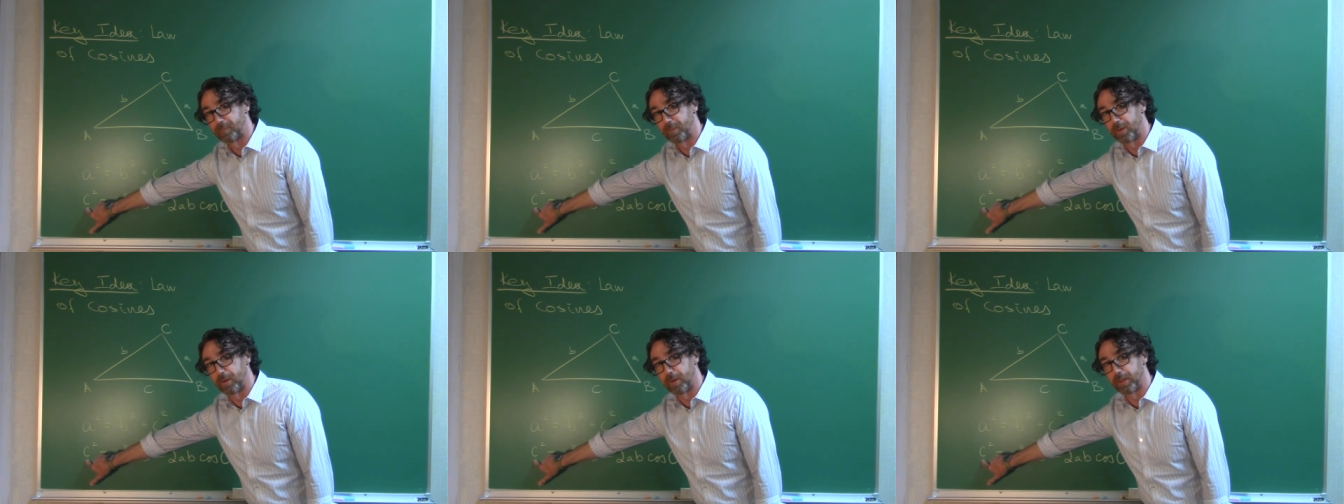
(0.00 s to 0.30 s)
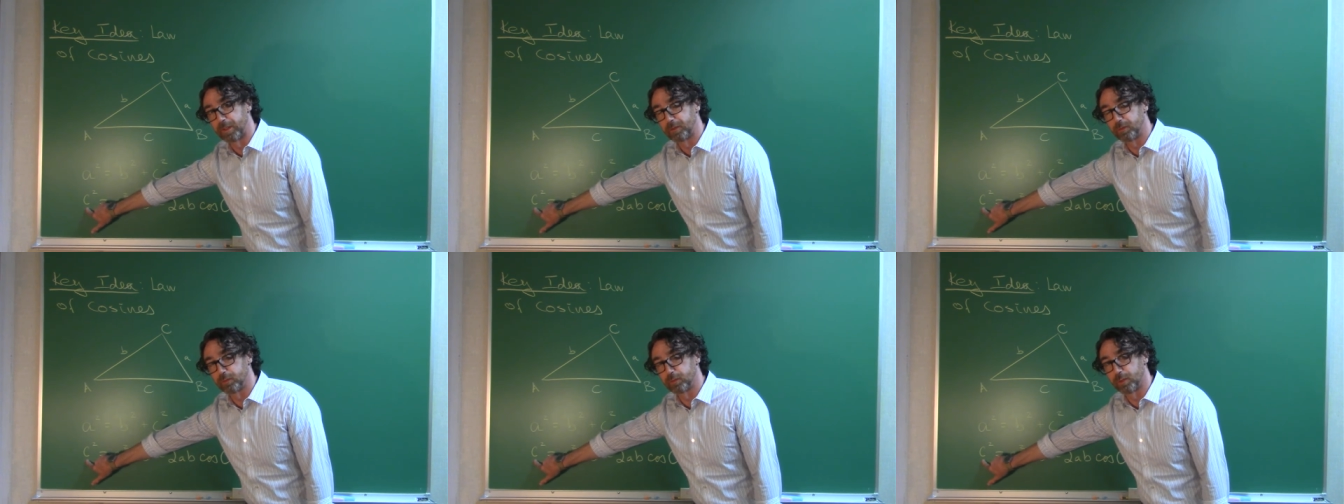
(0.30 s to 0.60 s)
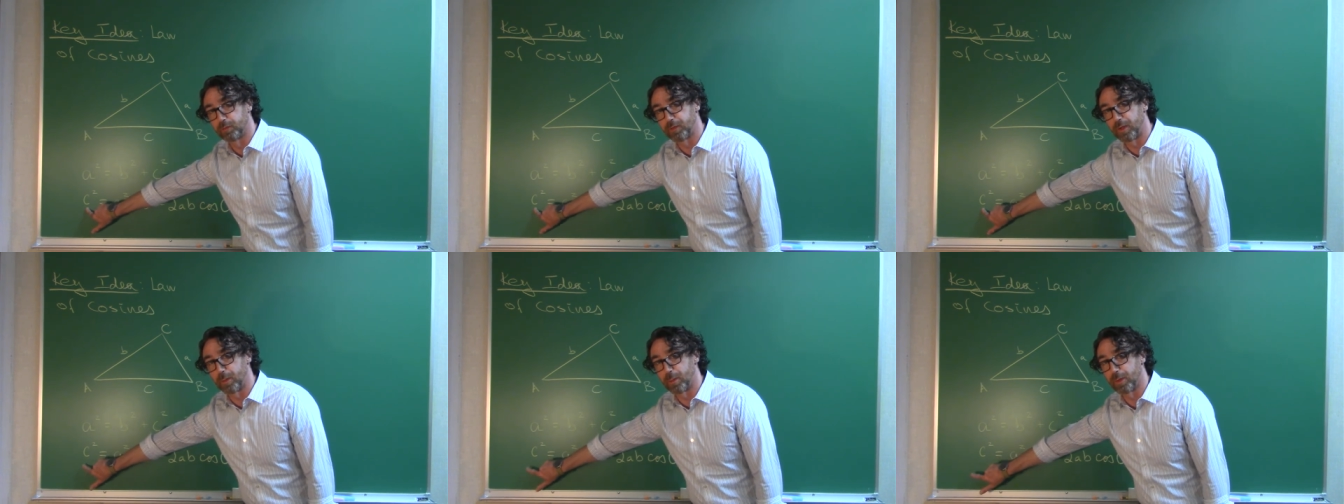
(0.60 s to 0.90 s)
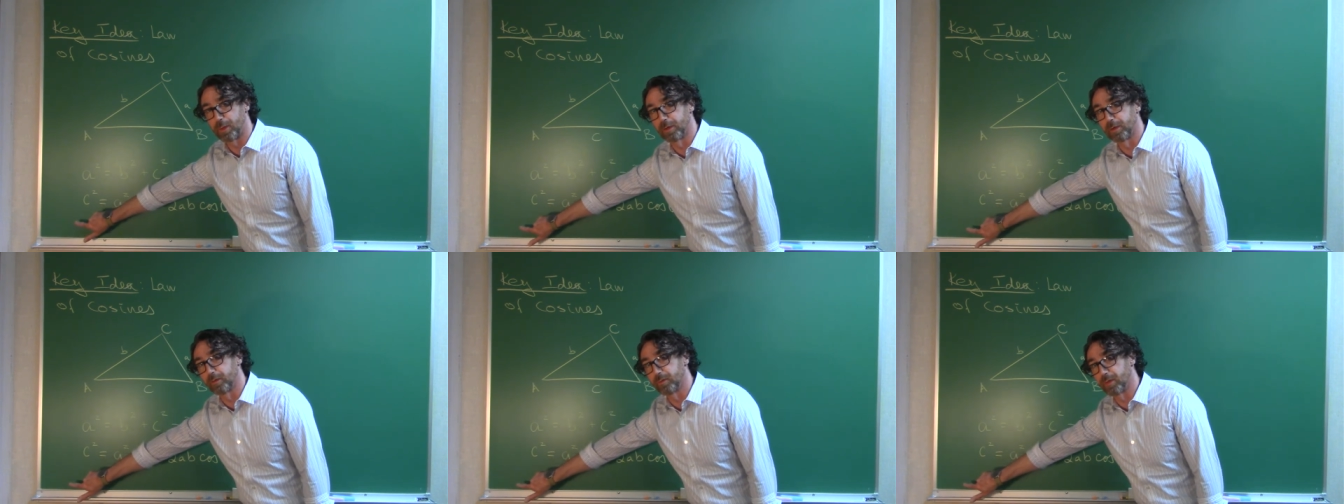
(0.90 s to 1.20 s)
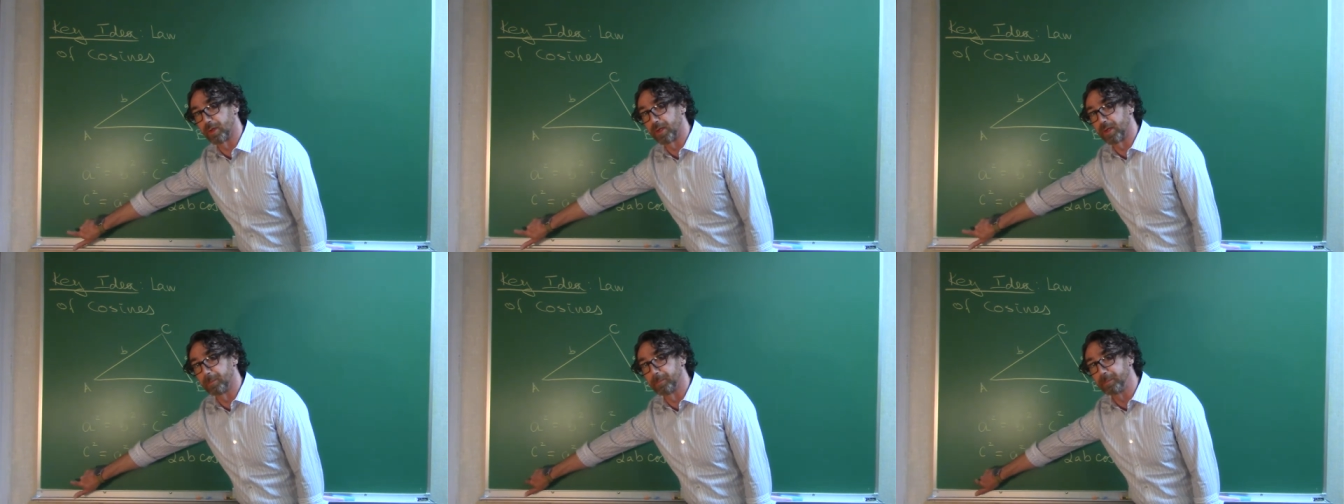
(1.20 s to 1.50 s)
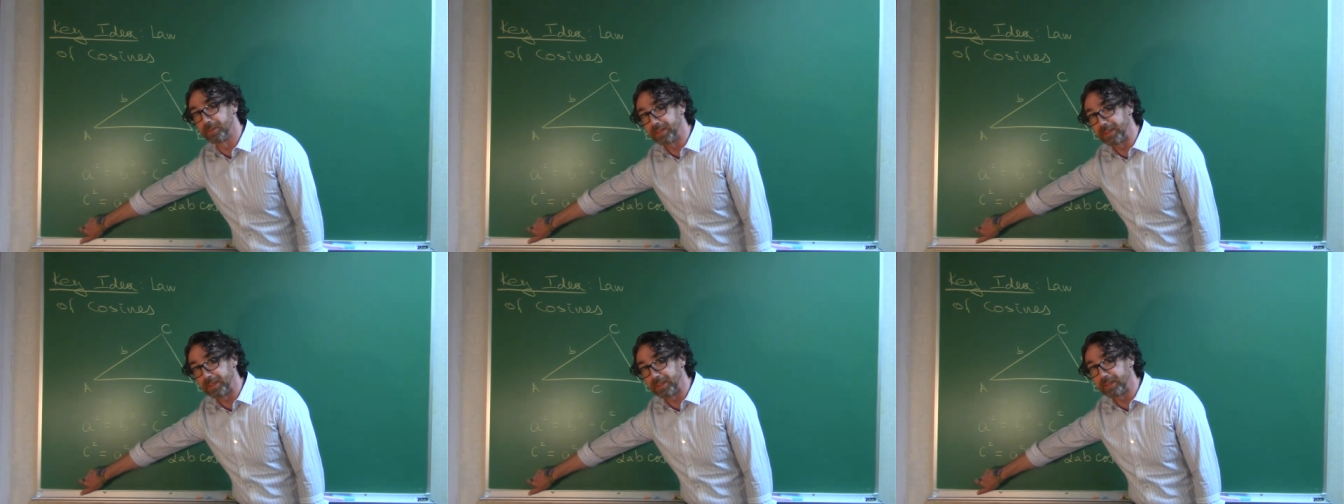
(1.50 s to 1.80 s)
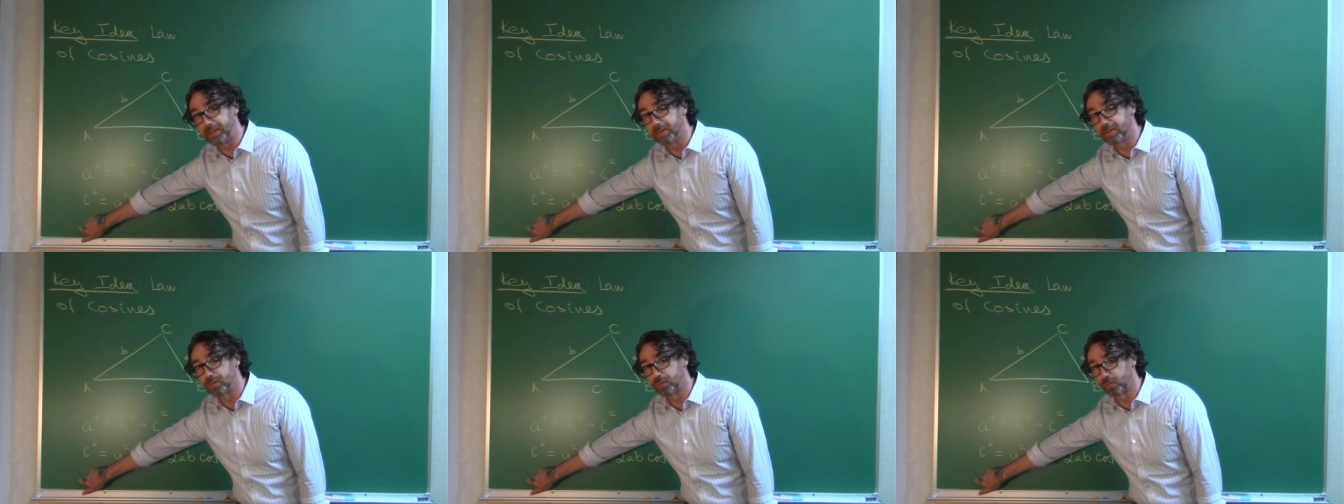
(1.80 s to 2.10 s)
All right, so if I wanted to write a
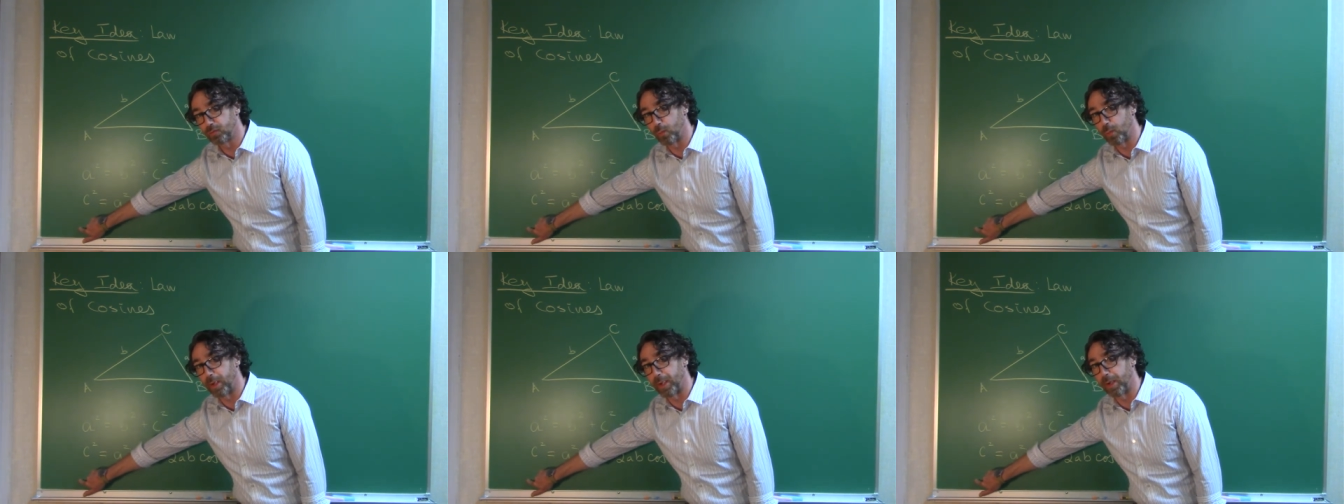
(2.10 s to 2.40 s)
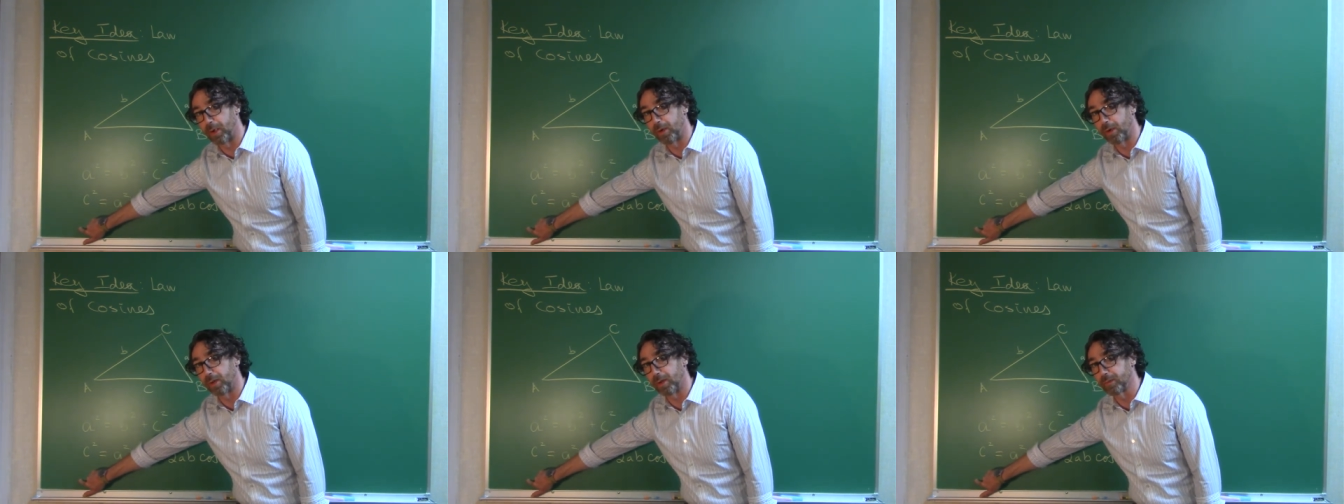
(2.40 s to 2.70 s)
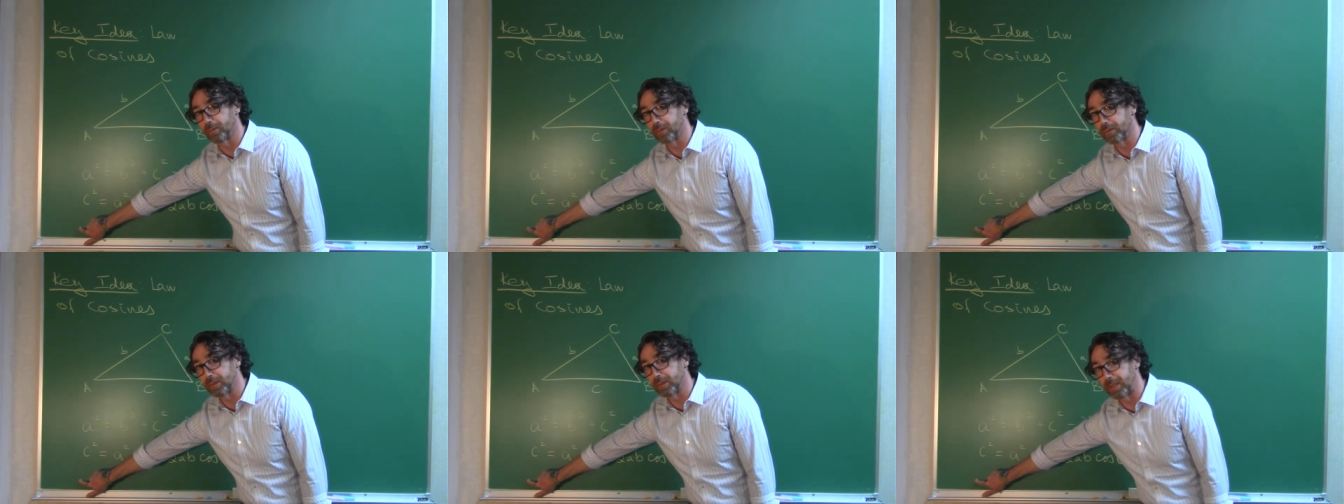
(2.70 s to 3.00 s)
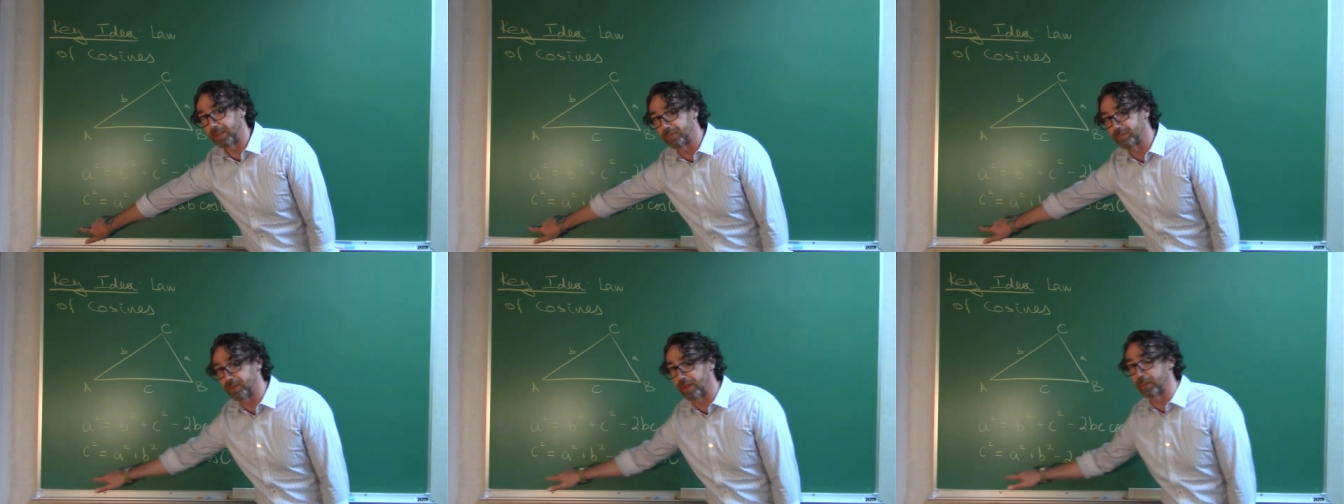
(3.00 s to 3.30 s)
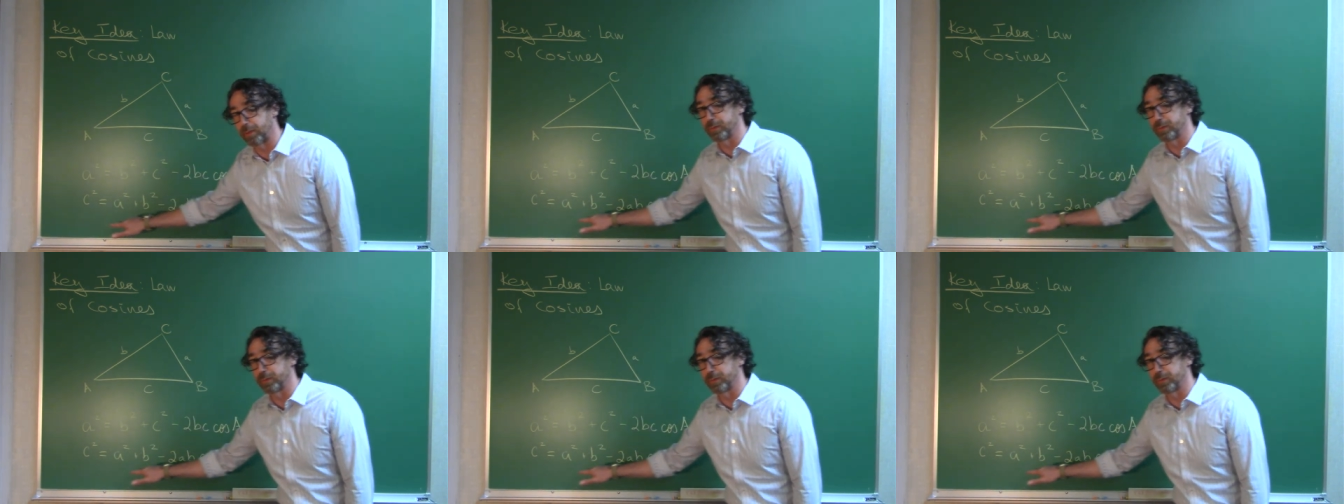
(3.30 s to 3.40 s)
b squared on the left, I